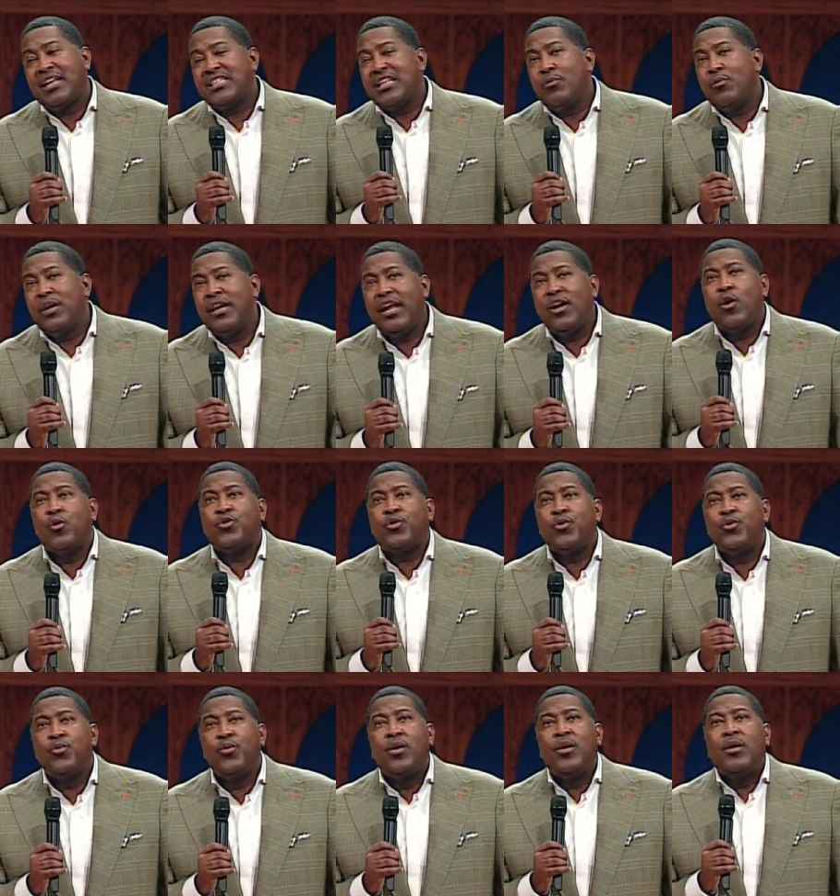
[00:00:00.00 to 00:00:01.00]
I said, well, they go
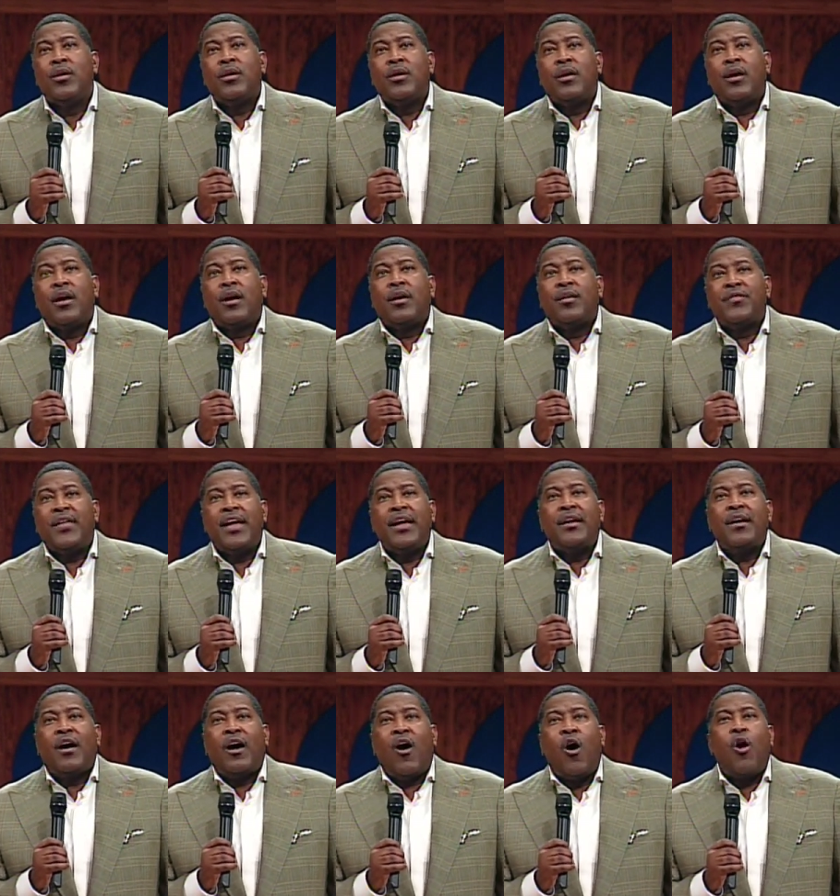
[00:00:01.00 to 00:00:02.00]
through,
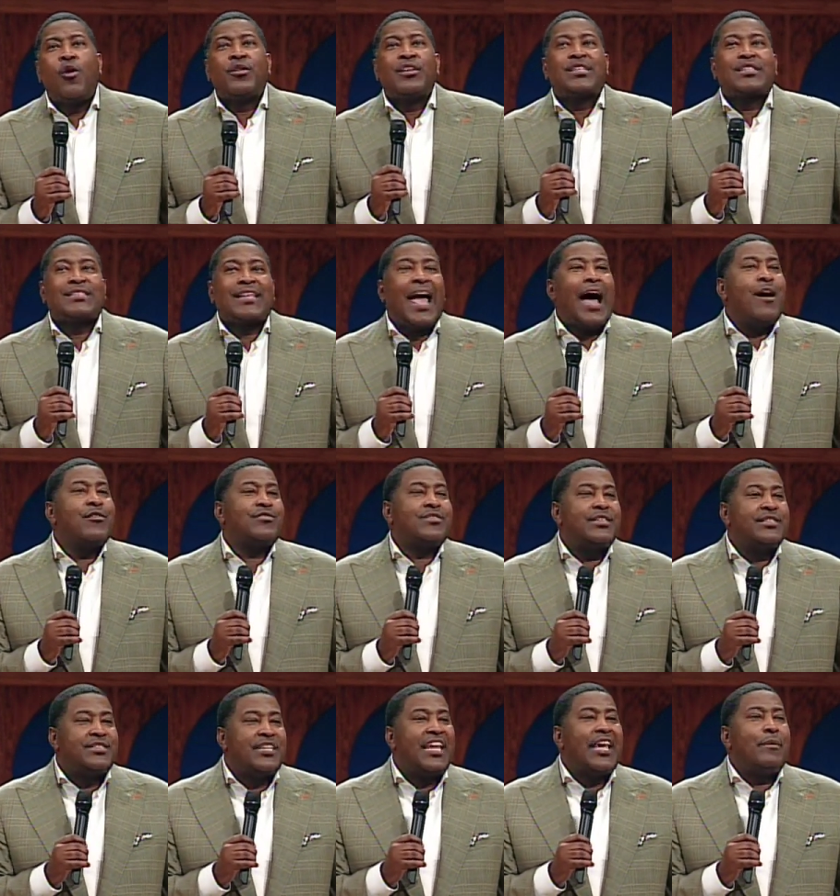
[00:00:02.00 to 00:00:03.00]
all the scouts
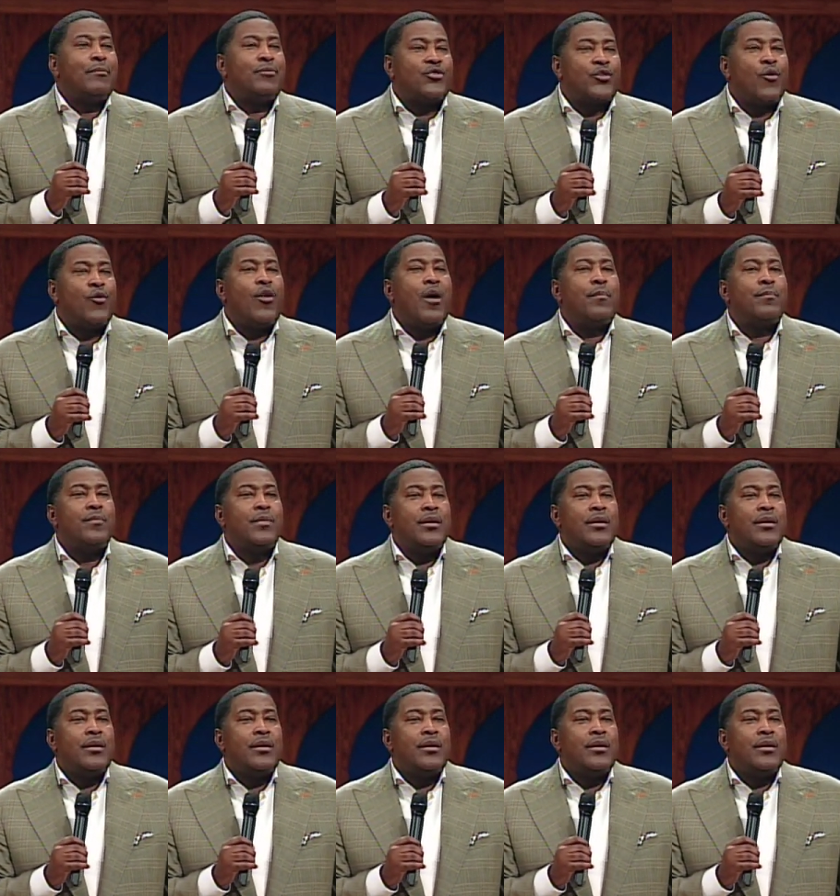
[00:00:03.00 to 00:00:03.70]
and teams show up